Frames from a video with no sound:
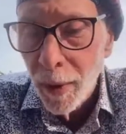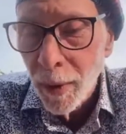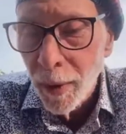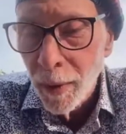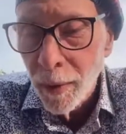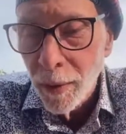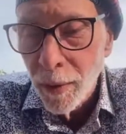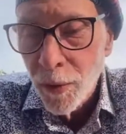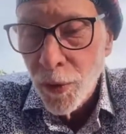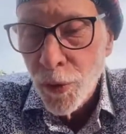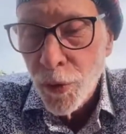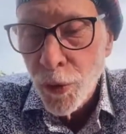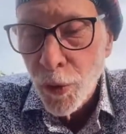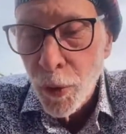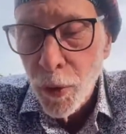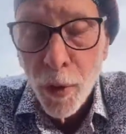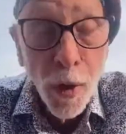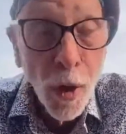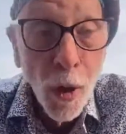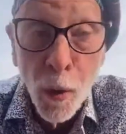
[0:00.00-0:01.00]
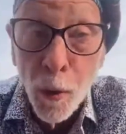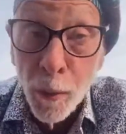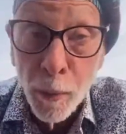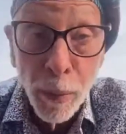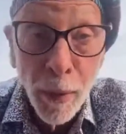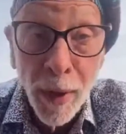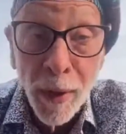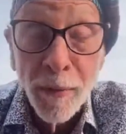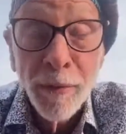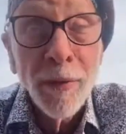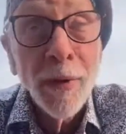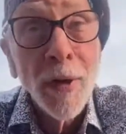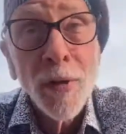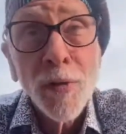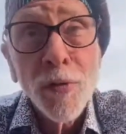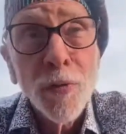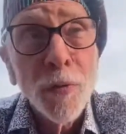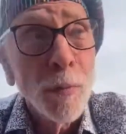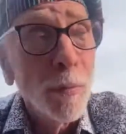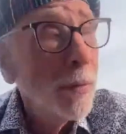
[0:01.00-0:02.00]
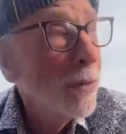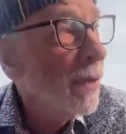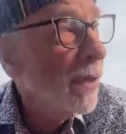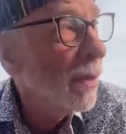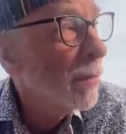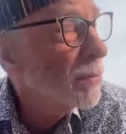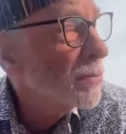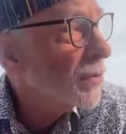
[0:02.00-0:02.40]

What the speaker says: And it's sure going by fast for me.